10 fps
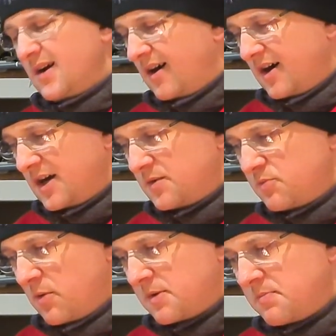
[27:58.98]
I would
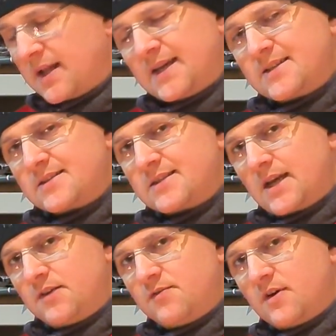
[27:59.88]
probably play it
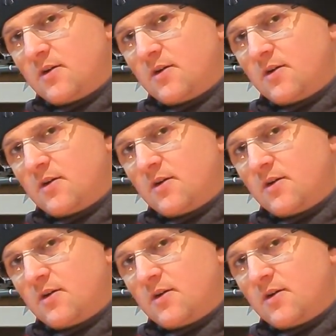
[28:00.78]
safe.